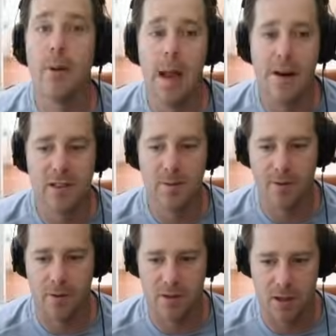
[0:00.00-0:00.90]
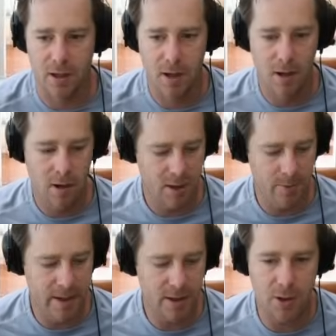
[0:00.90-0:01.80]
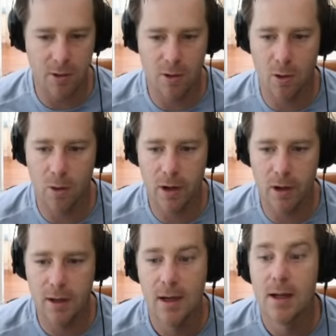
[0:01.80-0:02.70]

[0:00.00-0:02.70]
have some leftovers. Good. So we can do corn,